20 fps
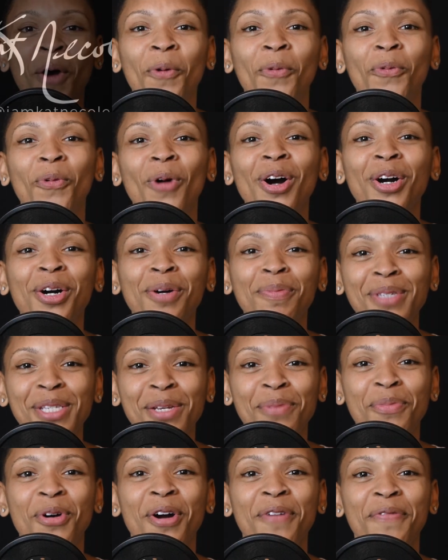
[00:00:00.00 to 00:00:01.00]
Welcome to
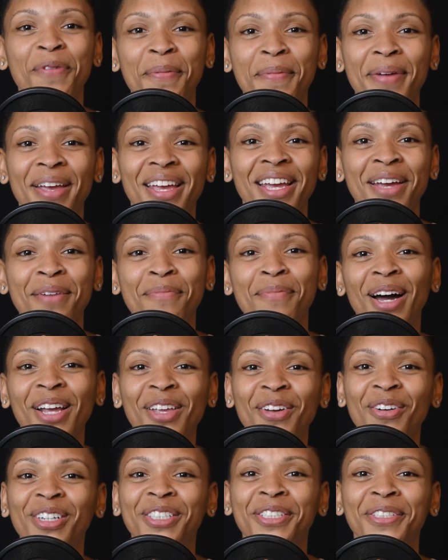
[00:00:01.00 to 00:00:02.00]
More For Me by
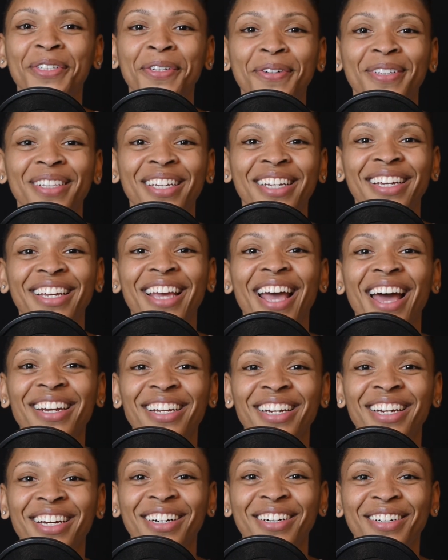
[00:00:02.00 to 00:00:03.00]
yours truly, Kat
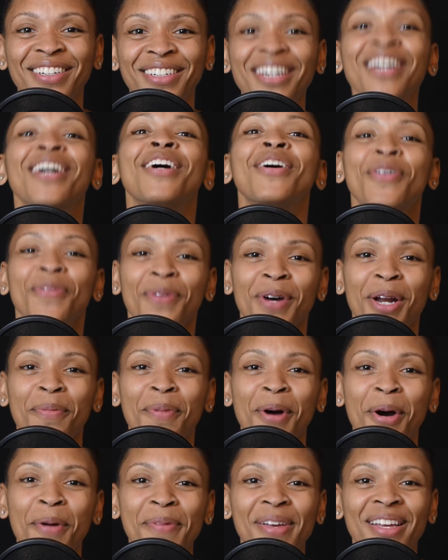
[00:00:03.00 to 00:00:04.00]
Necole. What up,
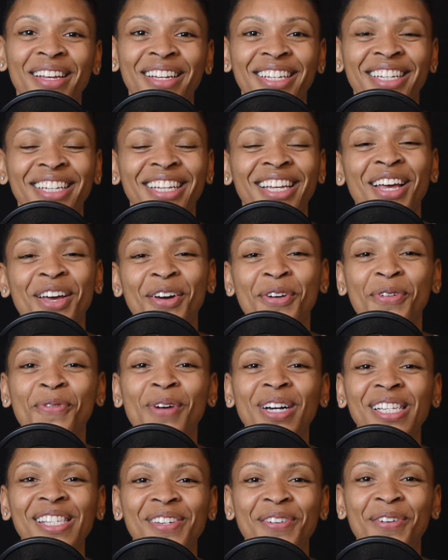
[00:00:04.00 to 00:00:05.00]
homie?
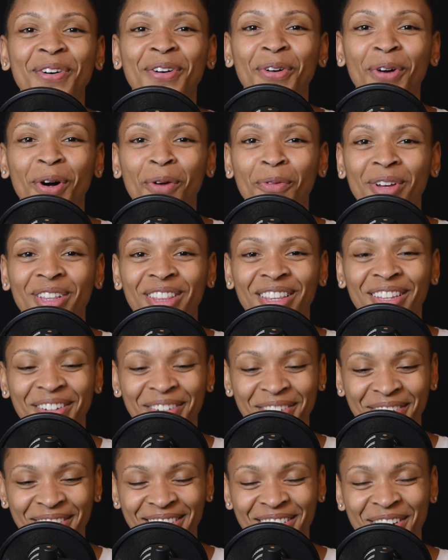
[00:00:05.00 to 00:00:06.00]
What's going on with you?
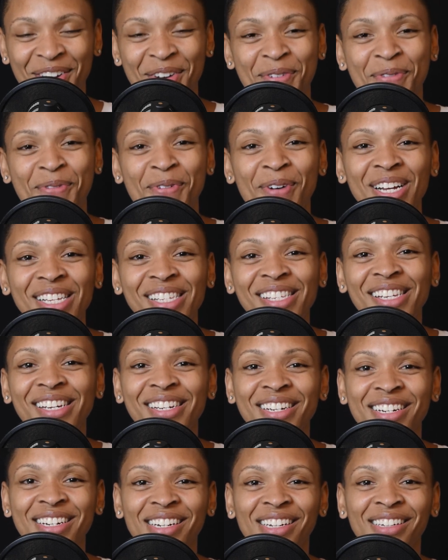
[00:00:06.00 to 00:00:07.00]
What's
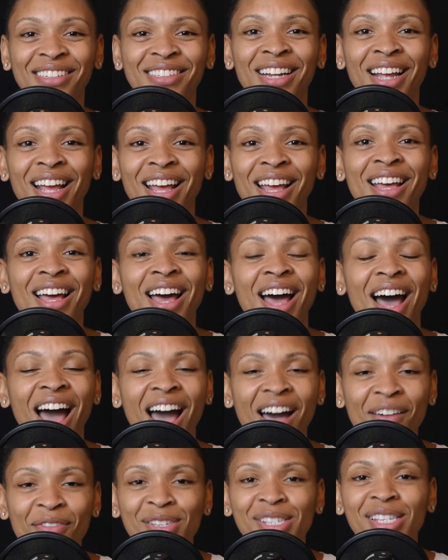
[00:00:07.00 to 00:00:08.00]
good? I
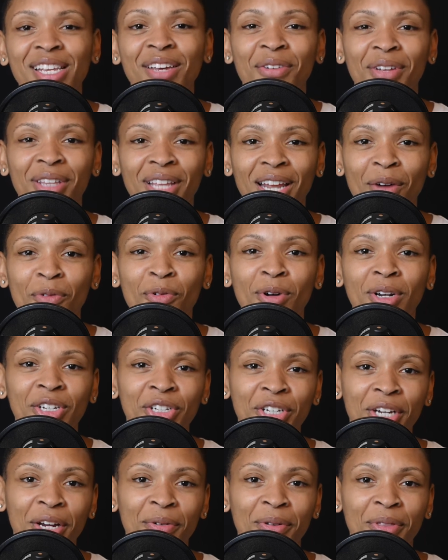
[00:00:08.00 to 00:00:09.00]
have a secret that I want to
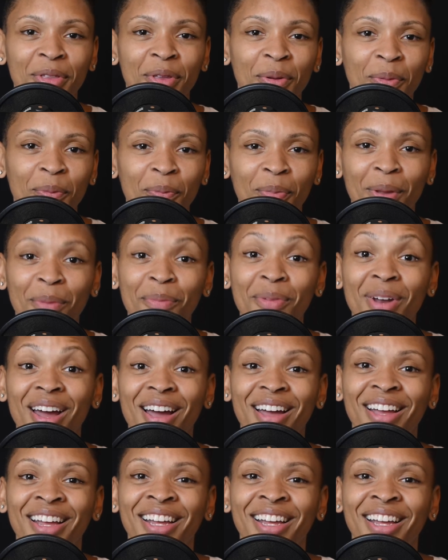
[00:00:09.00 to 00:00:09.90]
share with you, but I